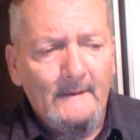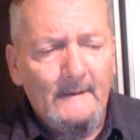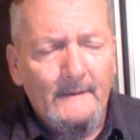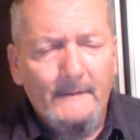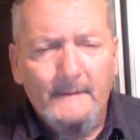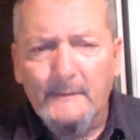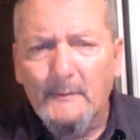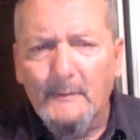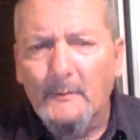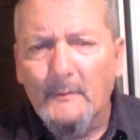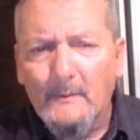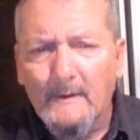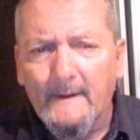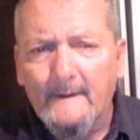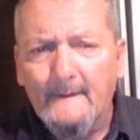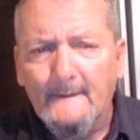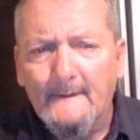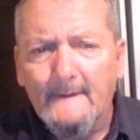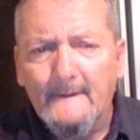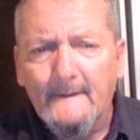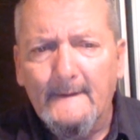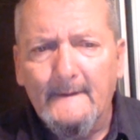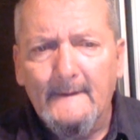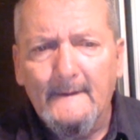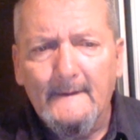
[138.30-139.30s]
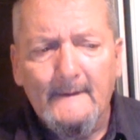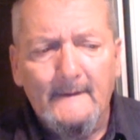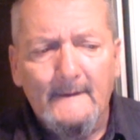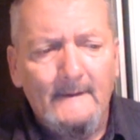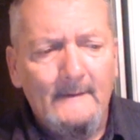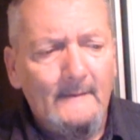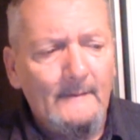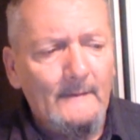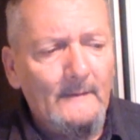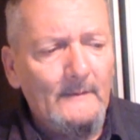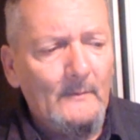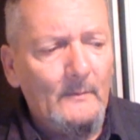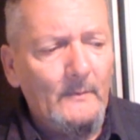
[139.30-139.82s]
so greatly
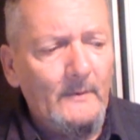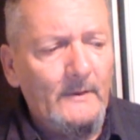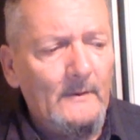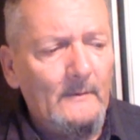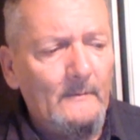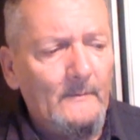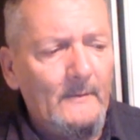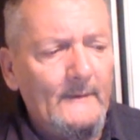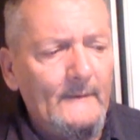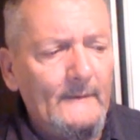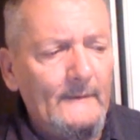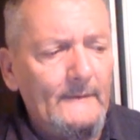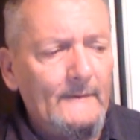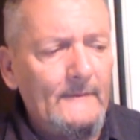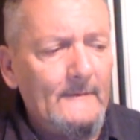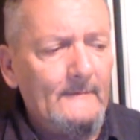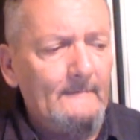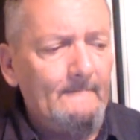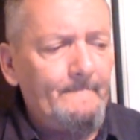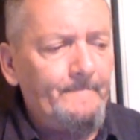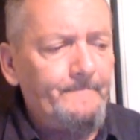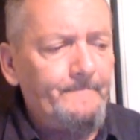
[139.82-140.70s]
in the winter months.